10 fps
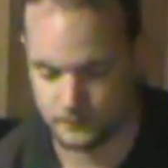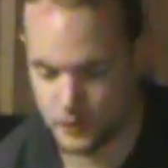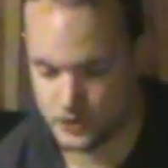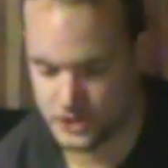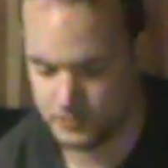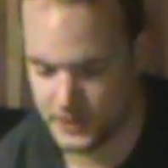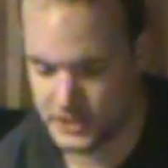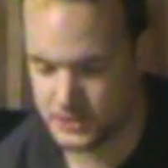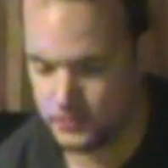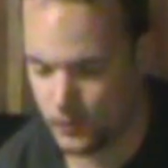Motion
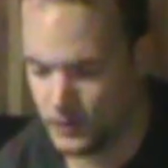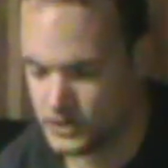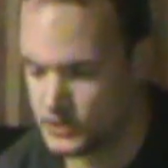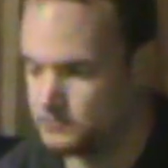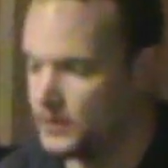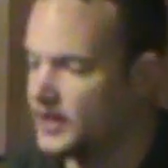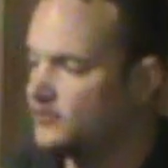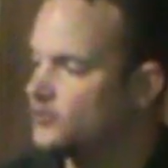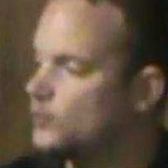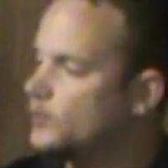Play Sports, Play
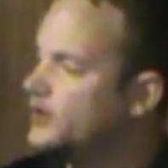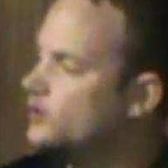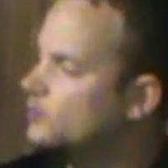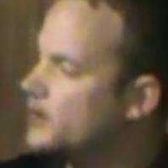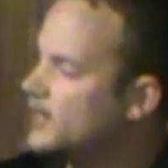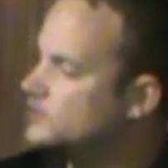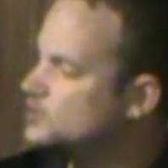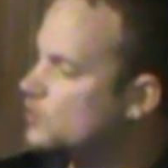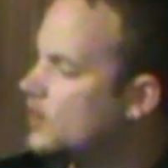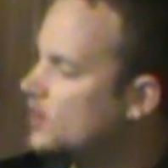for Real, Madden
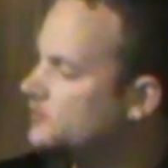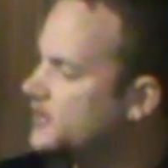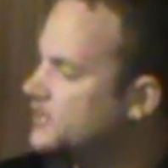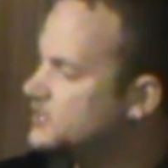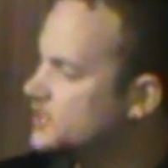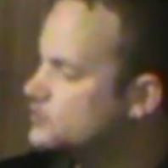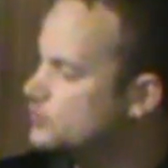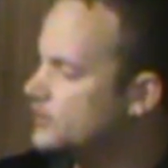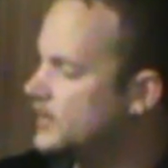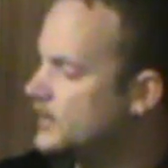12, NHL
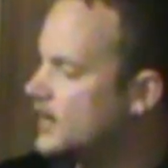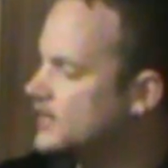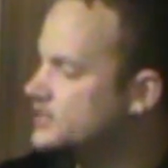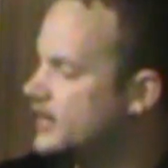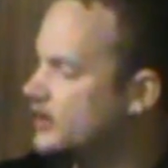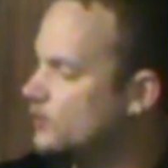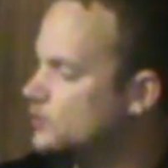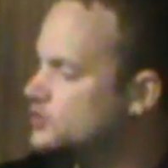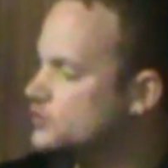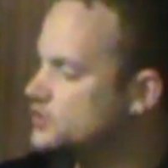2K9, Tiger
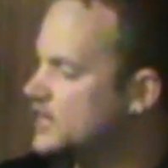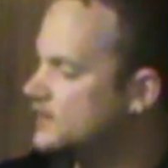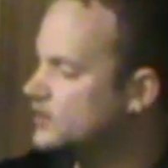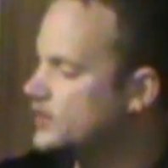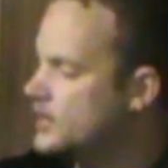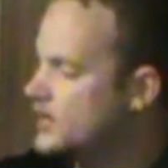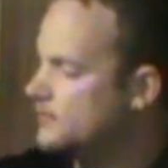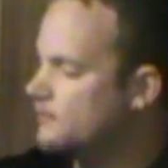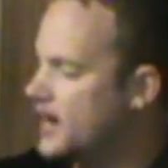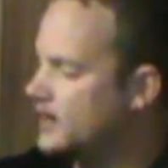Woods 07,
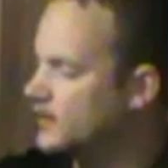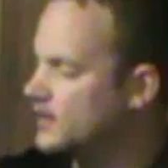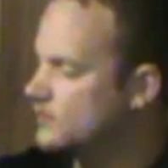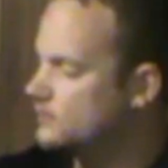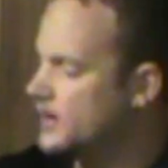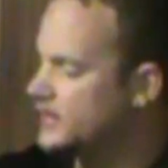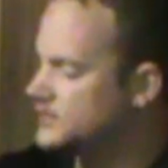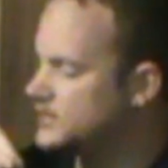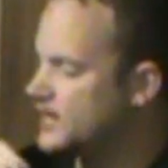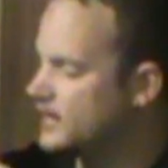Madden 11,
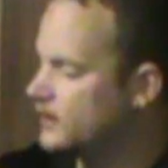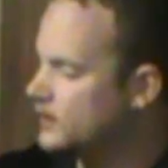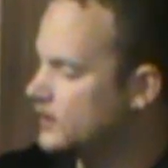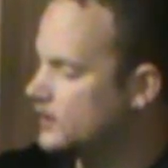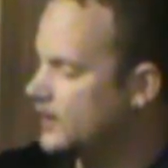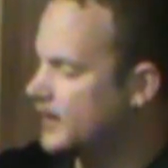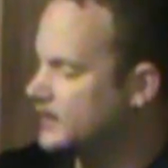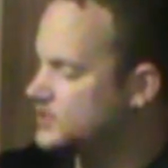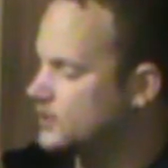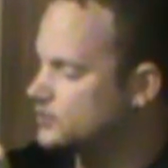Madden 10,
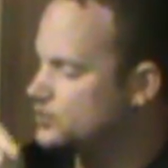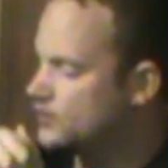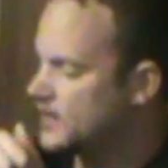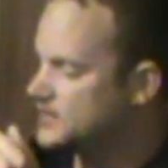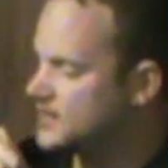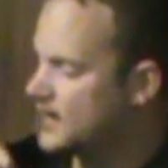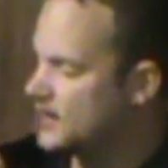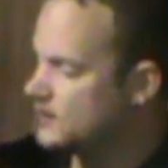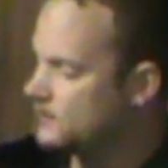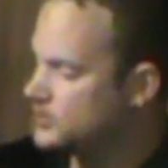NHL
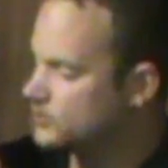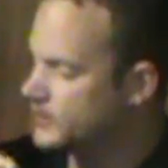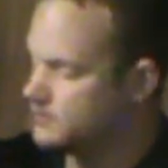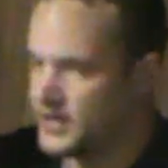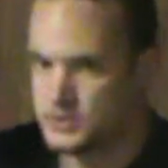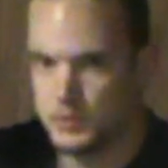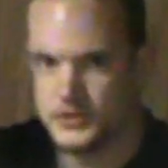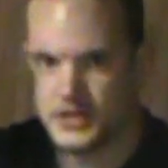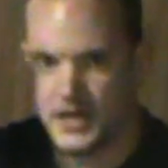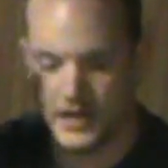2K10, Major League
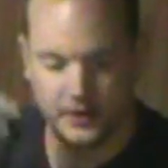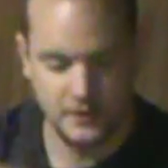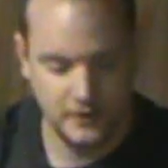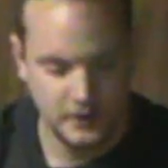Baseball 10,